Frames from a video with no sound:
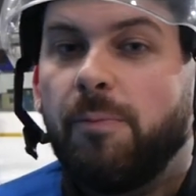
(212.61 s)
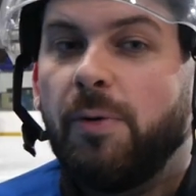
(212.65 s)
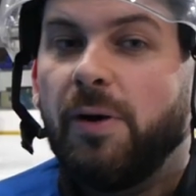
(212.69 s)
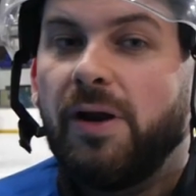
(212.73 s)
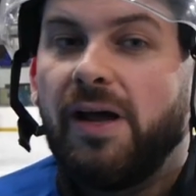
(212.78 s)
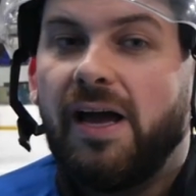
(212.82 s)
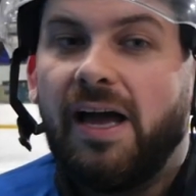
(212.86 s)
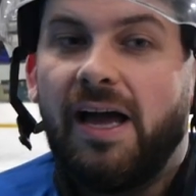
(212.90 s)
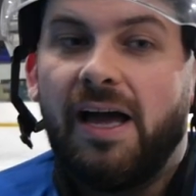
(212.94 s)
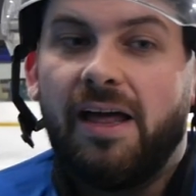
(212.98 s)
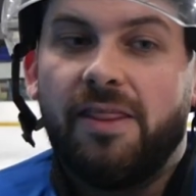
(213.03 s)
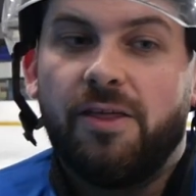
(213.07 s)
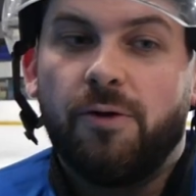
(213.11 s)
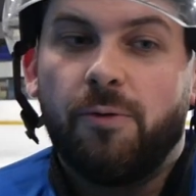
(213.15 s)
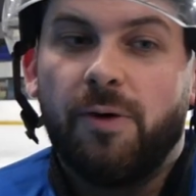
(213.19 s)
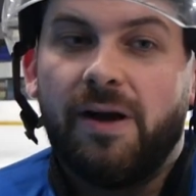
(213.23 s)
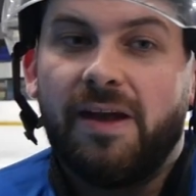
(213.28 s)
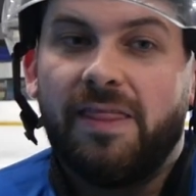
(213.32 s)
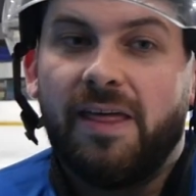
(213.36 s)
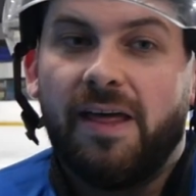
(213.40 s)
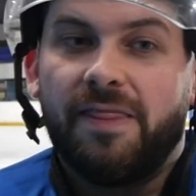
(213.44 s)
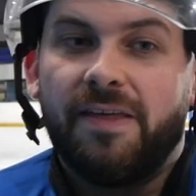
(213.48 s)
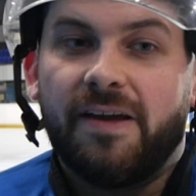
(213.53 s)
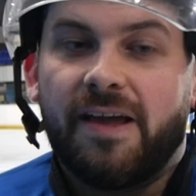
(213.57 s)
But the
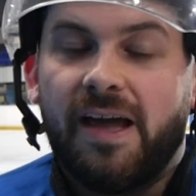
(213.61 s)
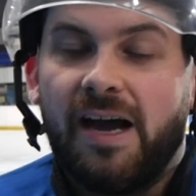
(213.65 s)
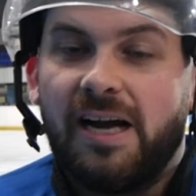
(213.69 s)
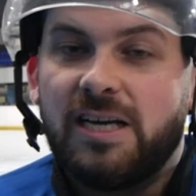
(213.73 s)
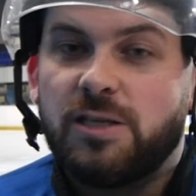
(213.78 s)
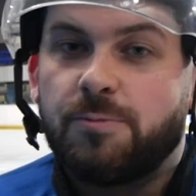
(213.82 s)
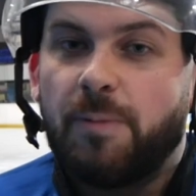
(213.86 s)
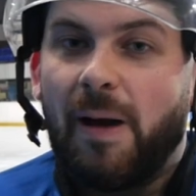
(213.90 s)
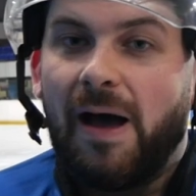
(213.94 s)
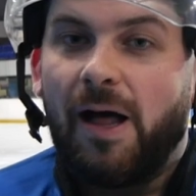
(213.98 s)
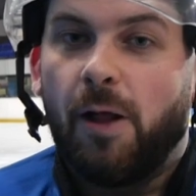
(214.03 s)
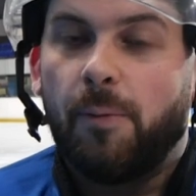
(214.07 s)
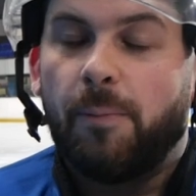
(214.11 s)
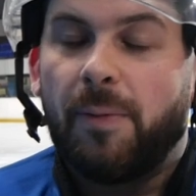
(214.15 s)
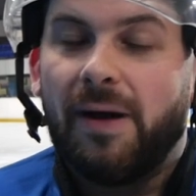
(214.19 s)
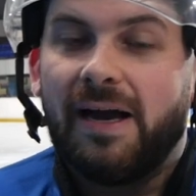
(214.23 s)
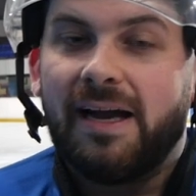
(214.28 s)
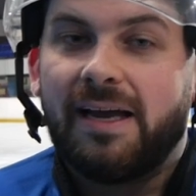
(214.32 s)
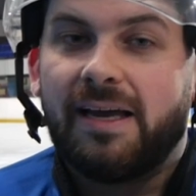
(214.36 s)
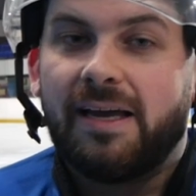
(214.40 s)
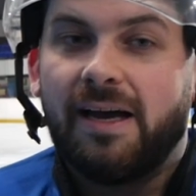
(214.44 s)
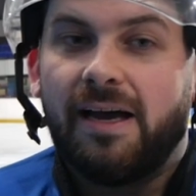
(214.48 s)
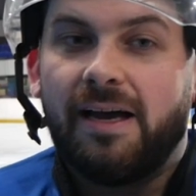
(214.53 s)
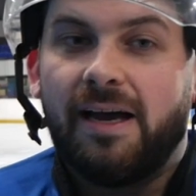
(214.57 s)
way that the guys battled
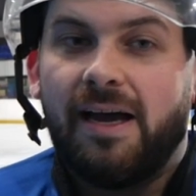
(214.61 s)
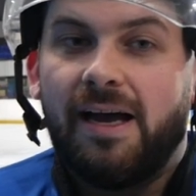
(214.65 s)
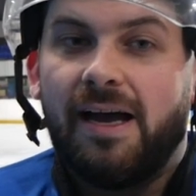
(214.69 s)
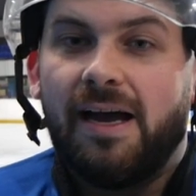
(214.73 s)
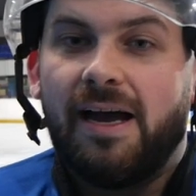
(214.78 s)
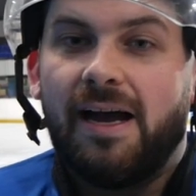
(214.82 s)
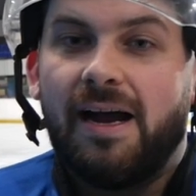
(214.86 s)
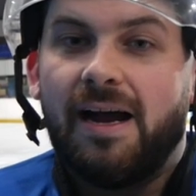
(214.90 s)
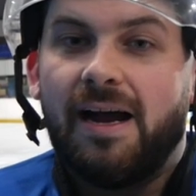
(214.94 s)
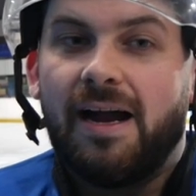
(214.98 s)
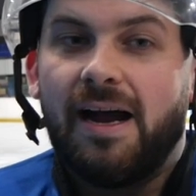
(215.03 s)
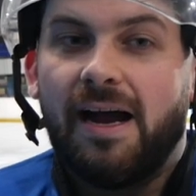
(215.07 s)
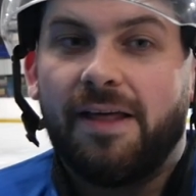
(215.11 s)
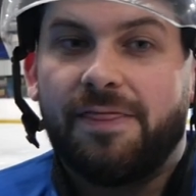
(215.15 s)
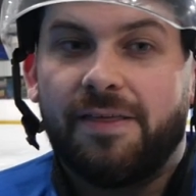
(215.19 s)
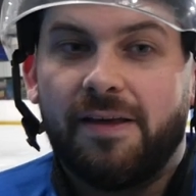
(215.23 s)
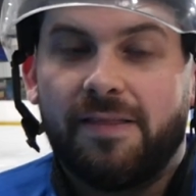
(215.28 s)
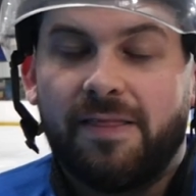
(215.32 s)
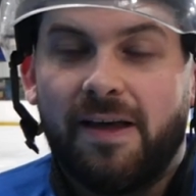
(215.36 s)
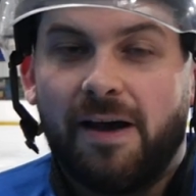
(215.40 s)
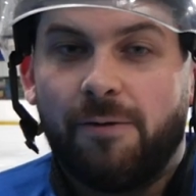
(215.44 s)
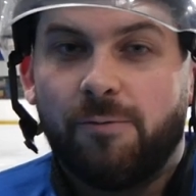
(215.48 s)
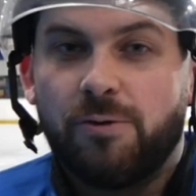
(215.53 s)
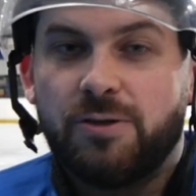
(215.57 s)
back, I
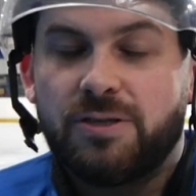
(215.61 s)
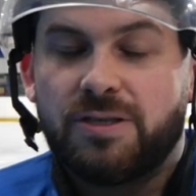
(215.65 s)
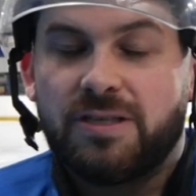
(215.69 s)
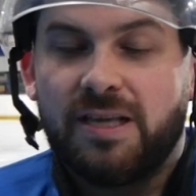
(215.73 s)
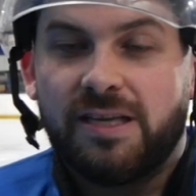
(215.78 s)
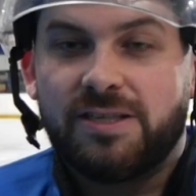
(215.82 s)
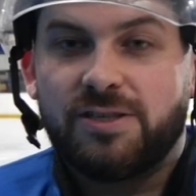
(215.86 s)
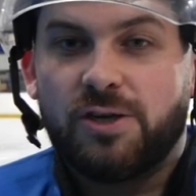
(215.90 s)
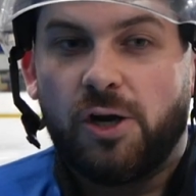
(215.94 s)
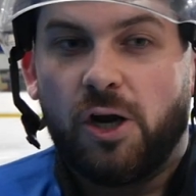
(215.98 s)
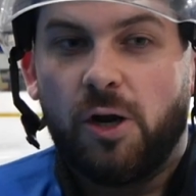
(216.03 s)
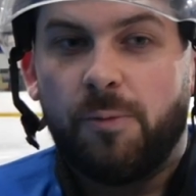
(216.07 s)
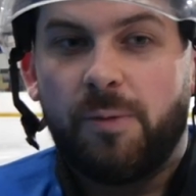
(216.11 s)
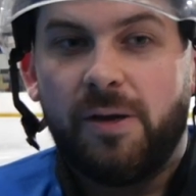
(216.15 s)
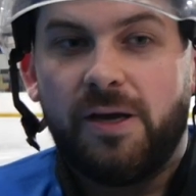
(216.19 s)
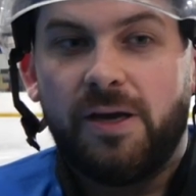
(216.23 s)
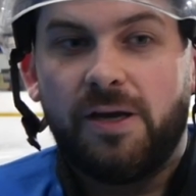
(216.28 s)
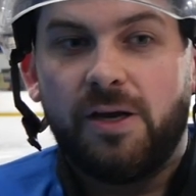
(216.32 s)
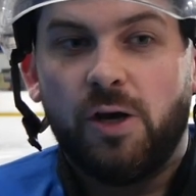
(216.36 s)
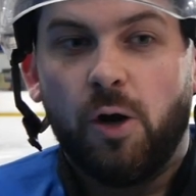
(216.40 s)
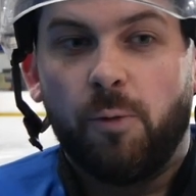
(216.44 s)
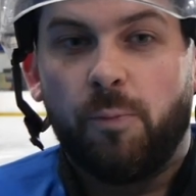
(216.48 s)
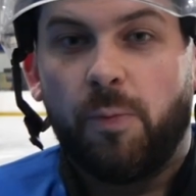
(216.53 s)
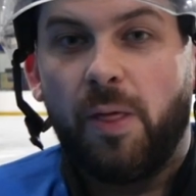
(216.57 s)
think that's got to
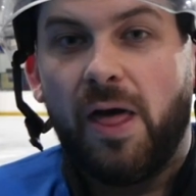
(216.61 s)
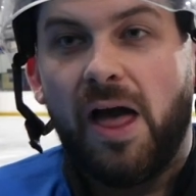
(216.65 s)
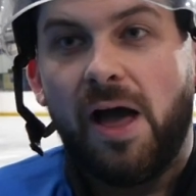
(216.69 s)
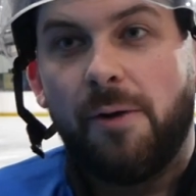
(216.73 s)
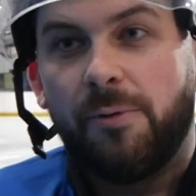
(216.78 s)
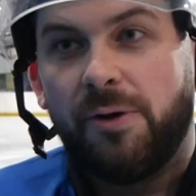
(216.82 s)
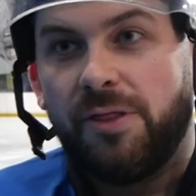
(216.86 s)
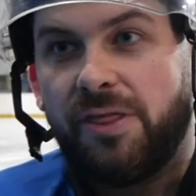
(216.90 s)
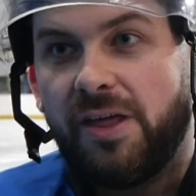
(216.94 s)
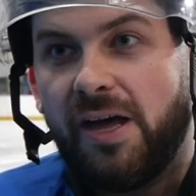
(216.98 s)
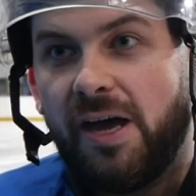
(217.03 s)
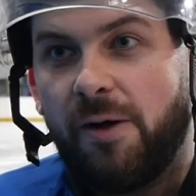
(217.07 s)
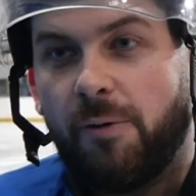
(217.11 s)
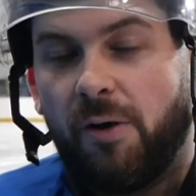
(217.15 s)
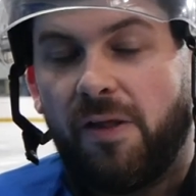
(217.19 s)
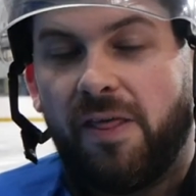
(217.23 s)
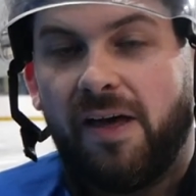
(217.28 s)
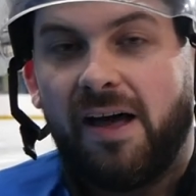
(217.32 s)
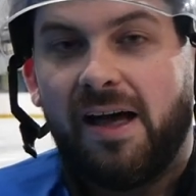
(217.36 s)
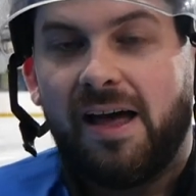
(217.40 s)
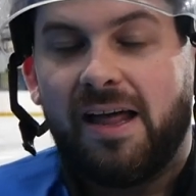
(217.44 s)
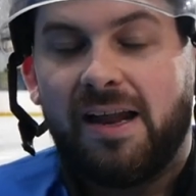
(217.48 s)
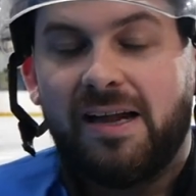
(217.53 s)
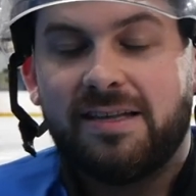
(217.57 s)
be up there with one of
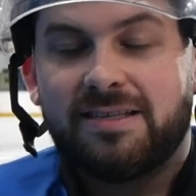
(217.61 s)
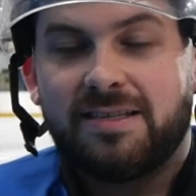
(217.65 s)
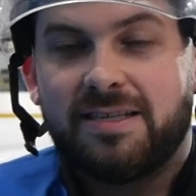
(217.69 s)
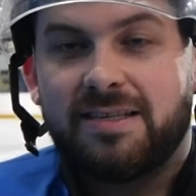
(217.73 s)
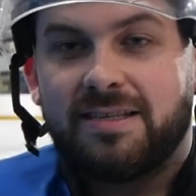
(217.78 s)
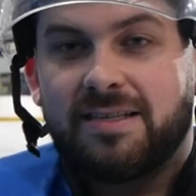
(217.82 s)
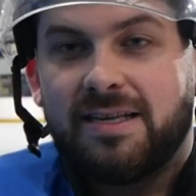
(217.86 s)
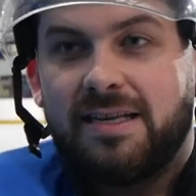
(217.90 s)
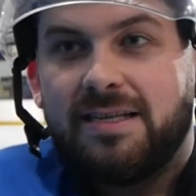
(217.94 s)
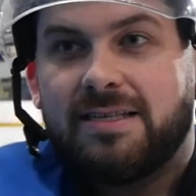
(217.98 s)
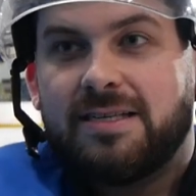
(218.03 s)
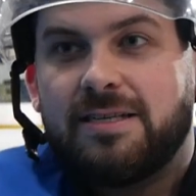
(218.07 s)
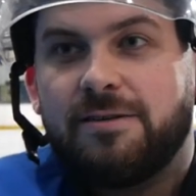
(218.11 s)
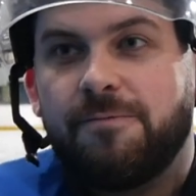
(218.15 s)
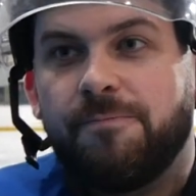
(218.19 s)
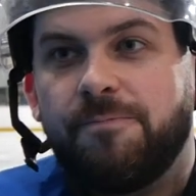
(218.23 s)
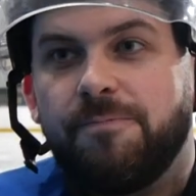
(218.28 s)
the highlights of the season.